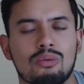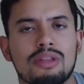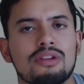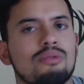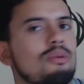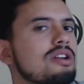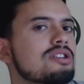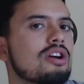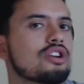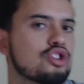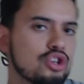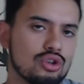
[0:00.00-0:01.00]
Whether you want to
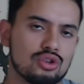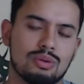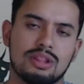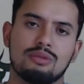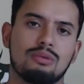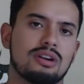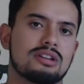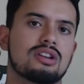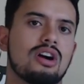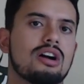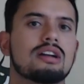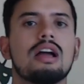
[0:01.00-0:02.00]
talk shoes, whether you want to
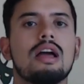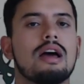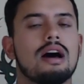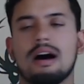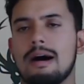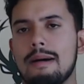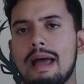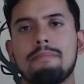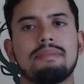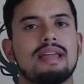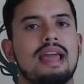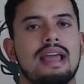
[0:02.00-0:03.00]
talk
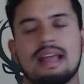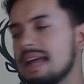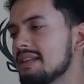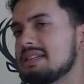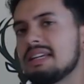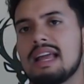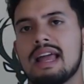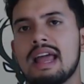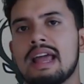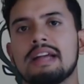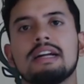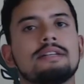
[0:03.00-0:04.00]
NBA,
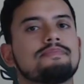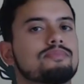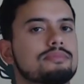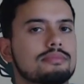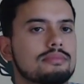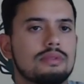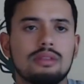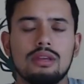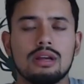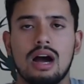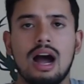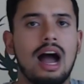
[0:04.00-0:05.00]
NCAA,
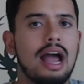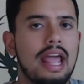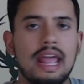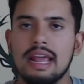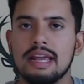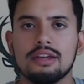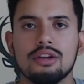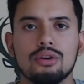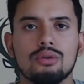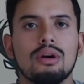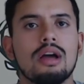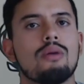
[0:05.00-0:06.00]

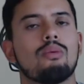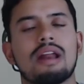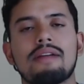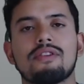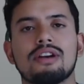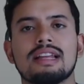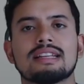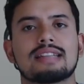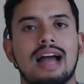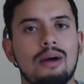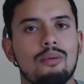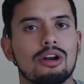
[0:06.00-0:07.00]
AAU, whatever it is,
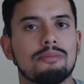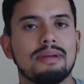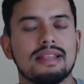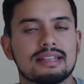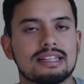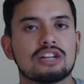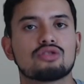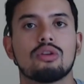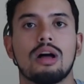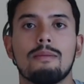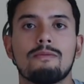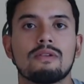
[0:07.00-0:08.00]
I want to be the central
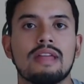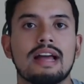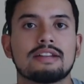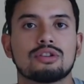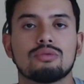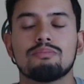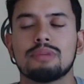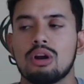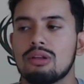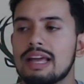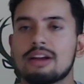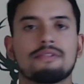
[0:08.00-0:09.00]
hub for that. So, you know,
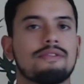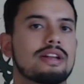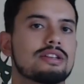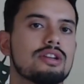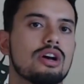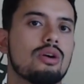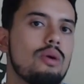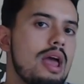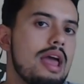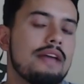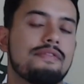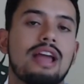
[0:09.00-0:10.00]
let your friends know.
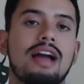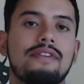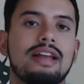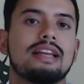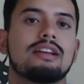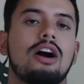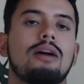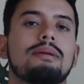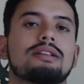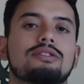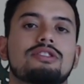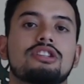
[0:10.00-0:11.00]
If you have any
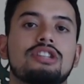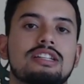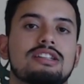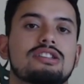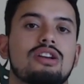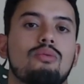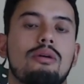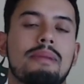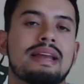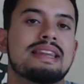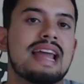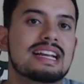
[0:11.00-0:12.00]
comments or suggestions on what my
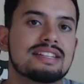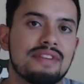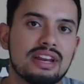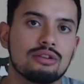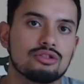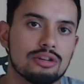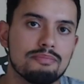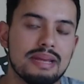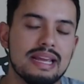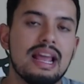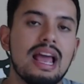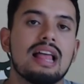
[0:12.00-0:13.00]
next video should
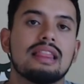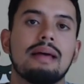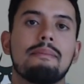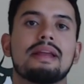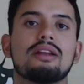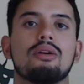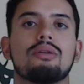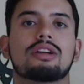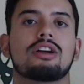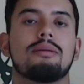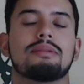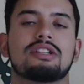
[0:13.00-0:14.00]
be, let me know in the
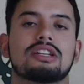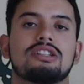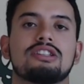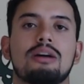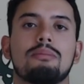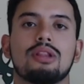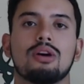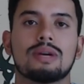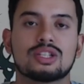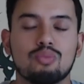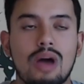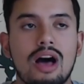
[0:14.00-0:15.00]
comment section down below
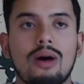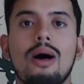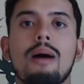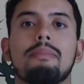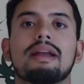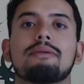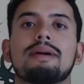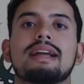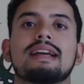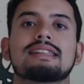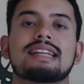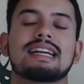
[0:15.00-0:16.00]
as well. But anyway,
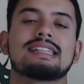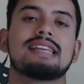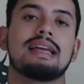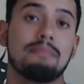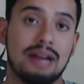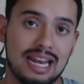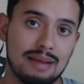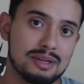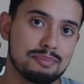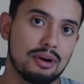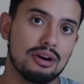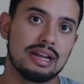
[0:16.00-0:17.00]
guys, like I said, my name is
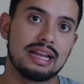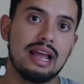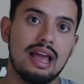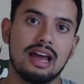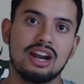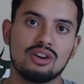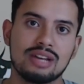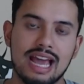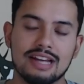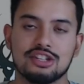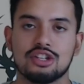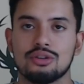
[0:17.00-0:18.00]
Bernie, and I'll
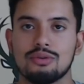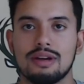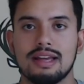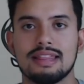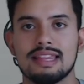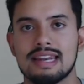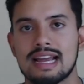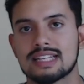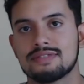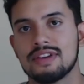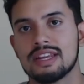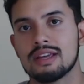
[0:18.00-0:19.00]
catch you in the next
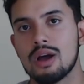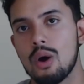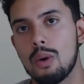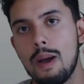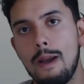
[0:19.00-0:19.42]
video.